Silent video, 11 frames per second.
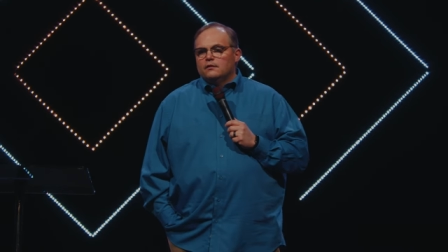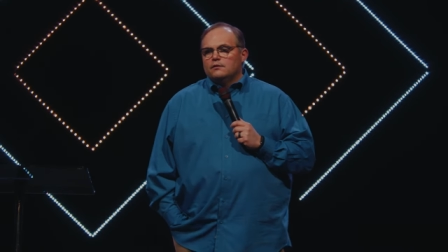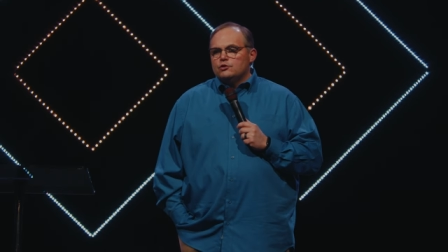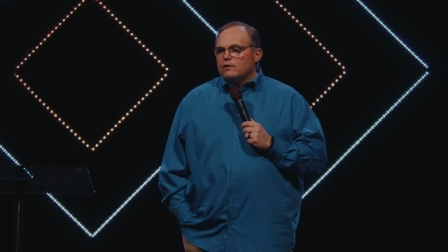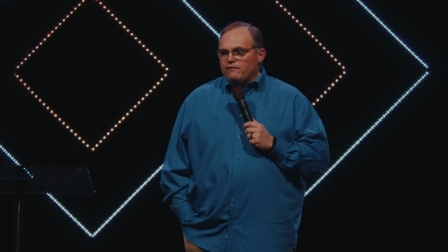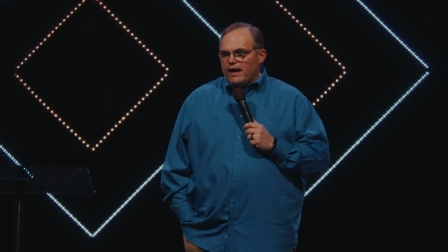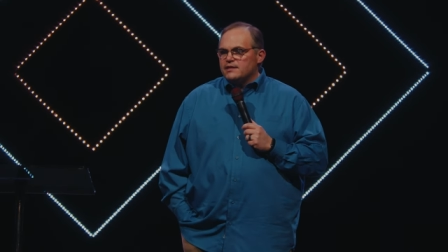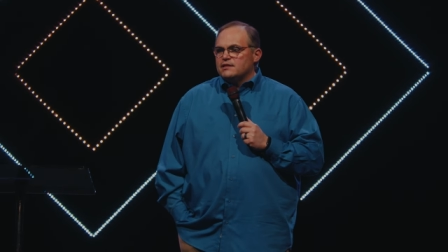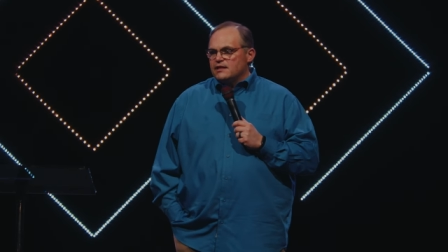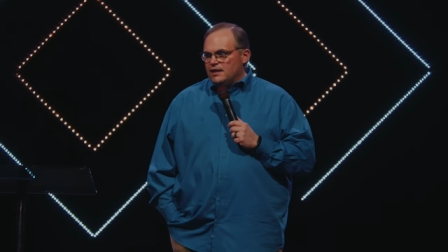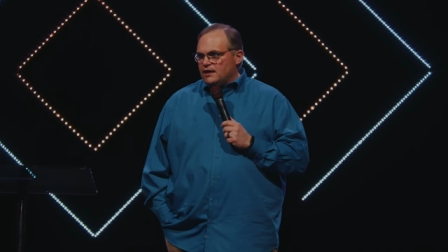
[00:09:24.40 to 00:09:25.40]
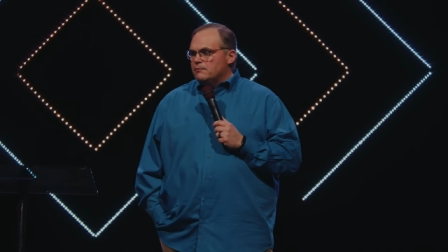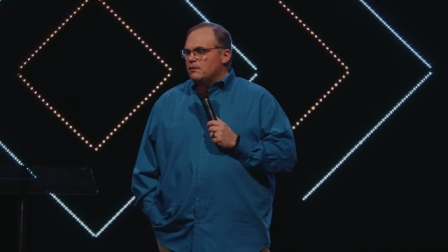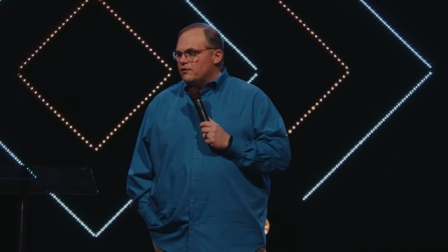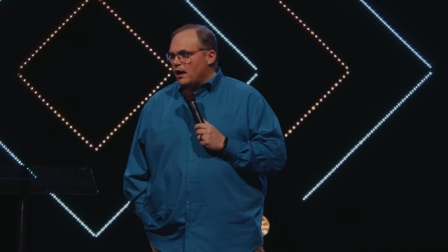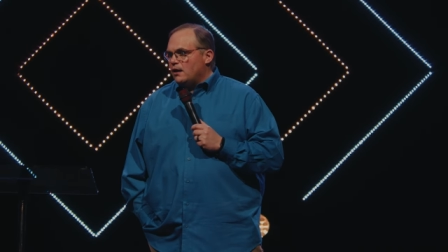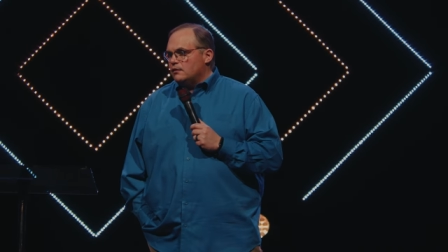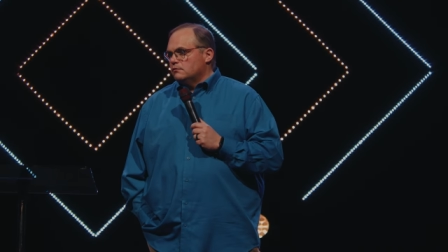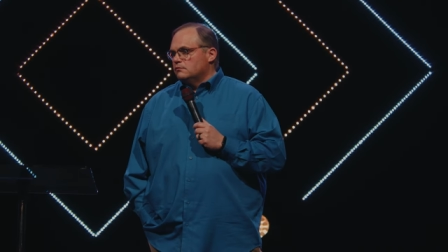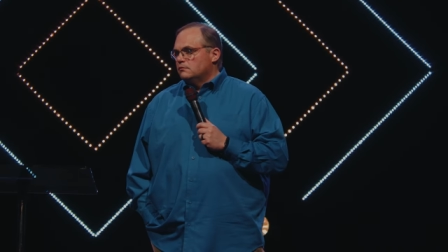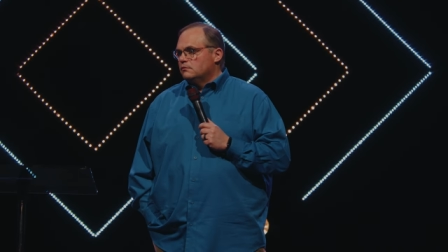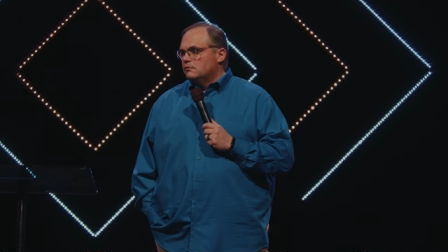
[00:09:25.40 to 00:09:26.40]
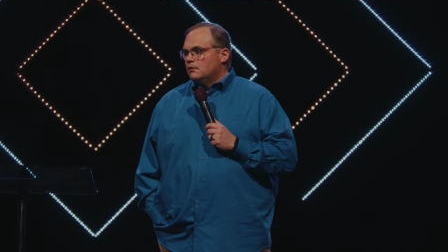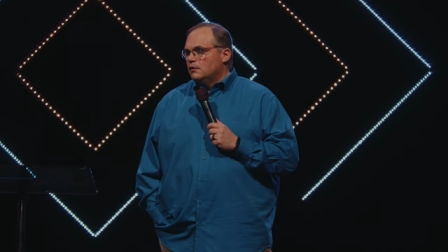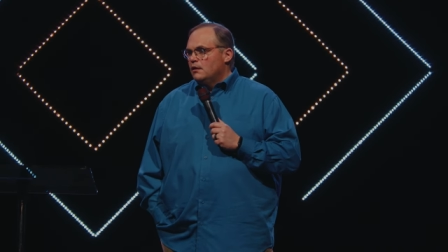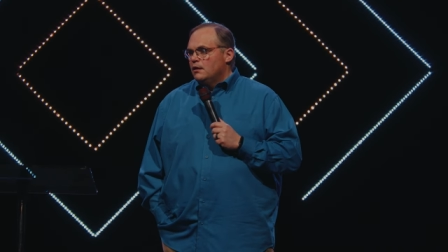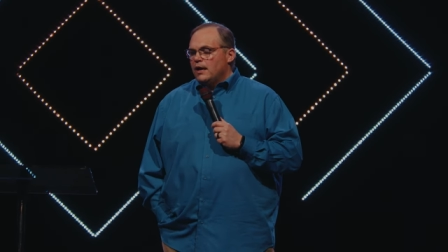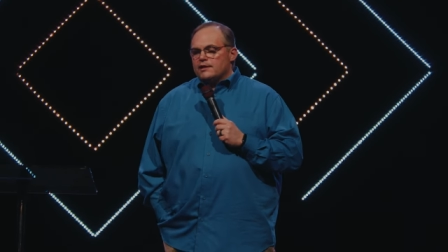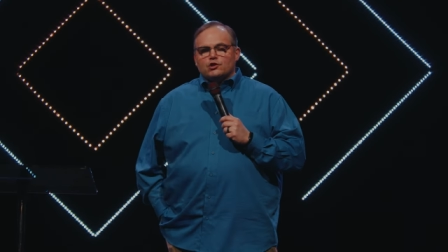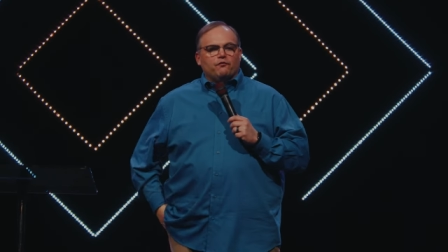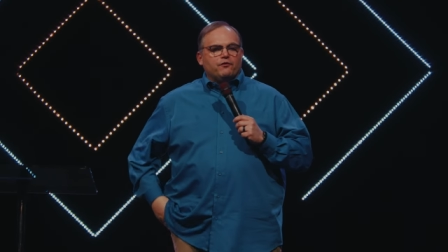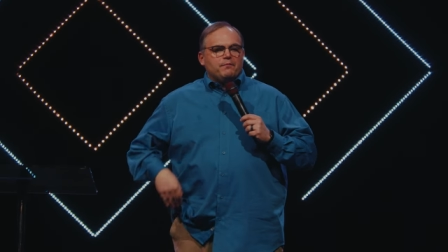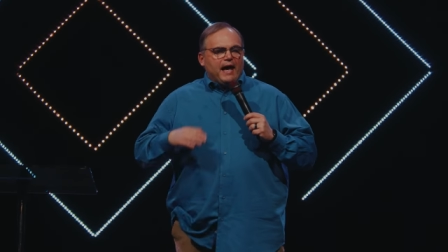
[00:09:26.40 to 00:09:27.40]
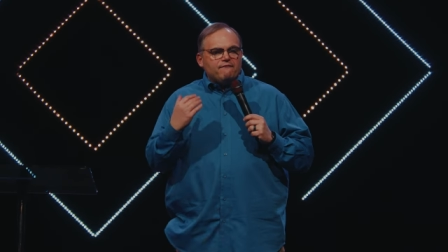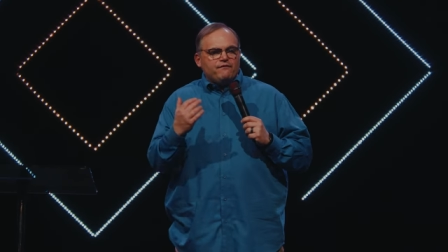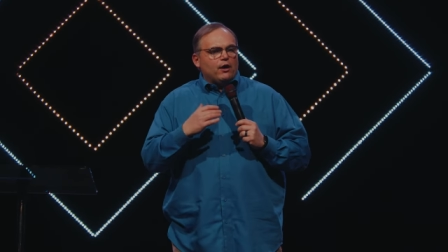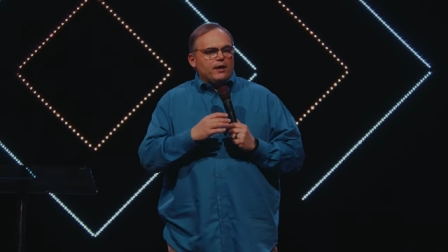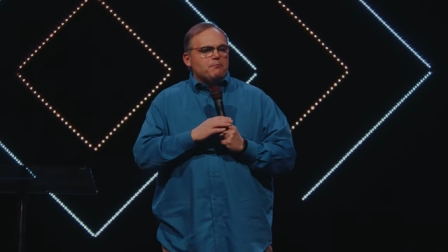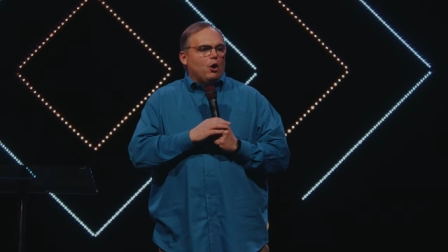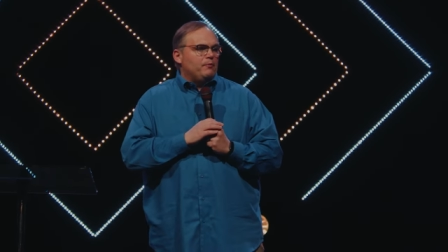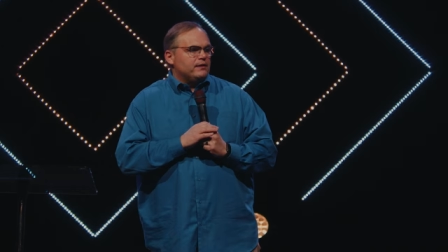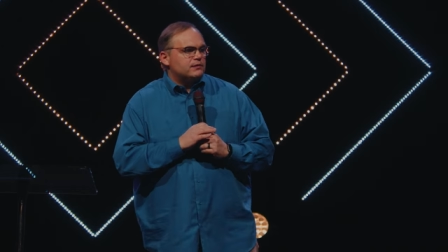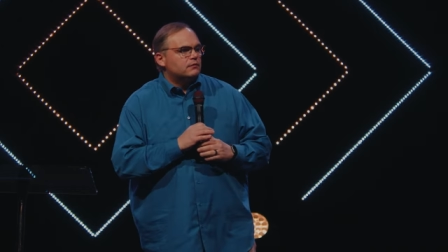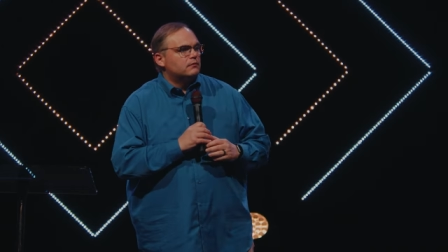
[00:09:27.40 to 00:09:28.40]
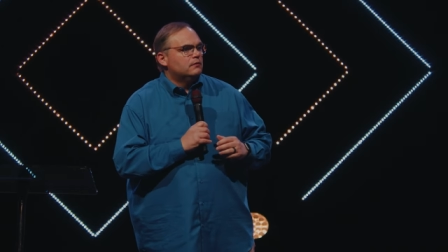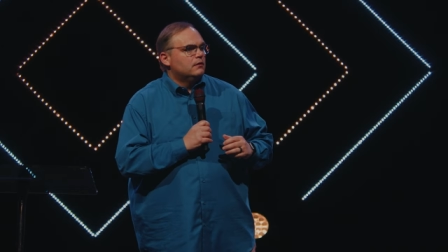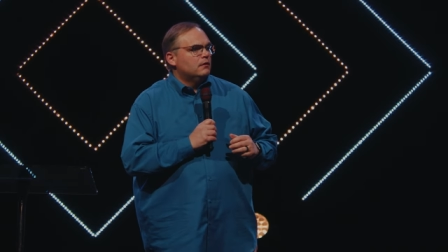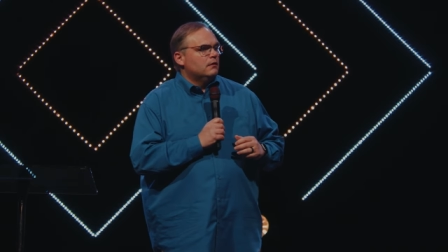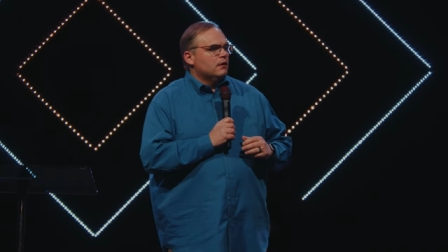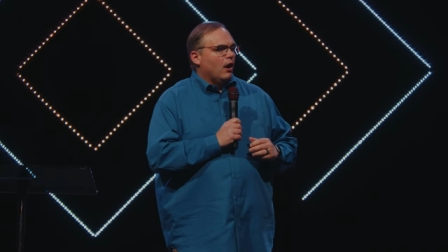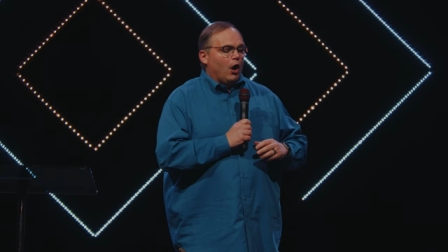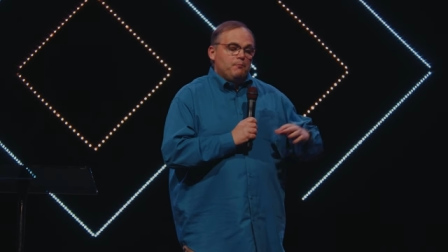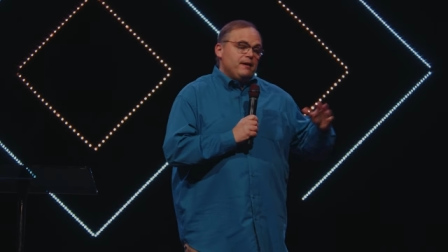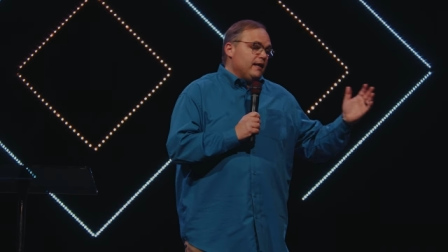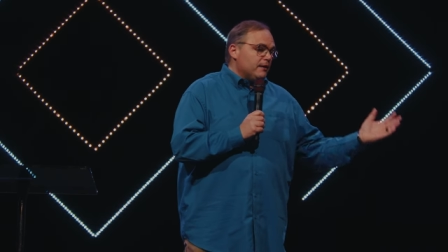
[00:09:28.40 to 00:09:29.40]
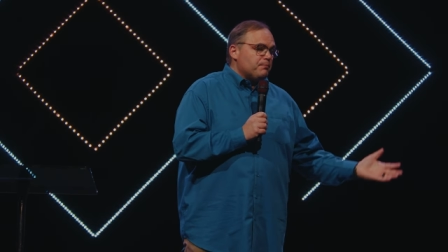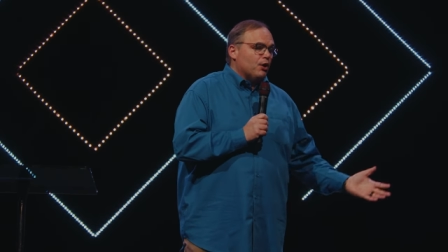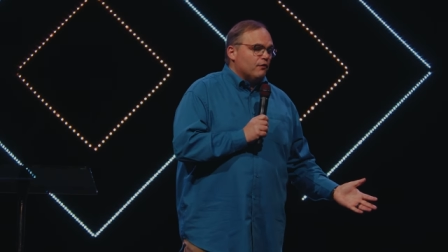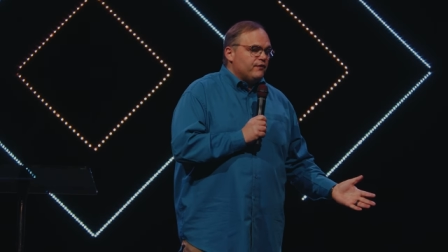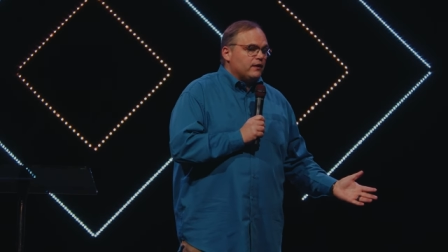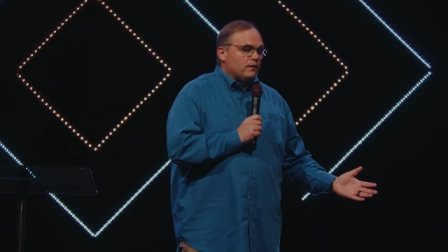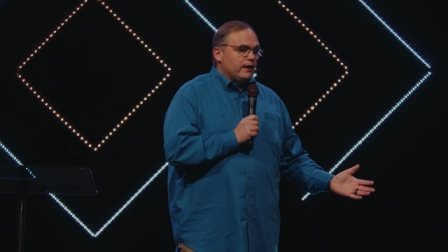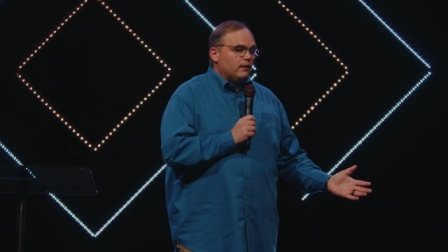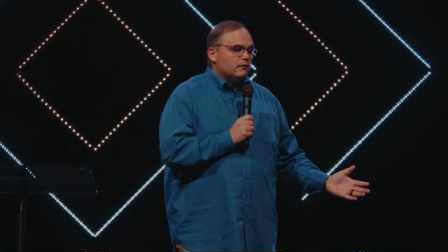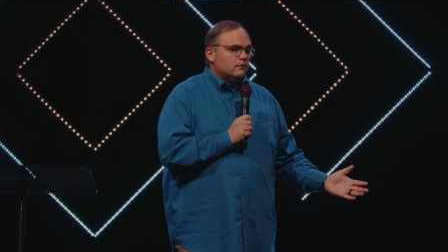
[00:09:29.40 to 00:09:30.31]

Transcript: to advance the kingdom of God. And so from that very moment, albeit imperfectly.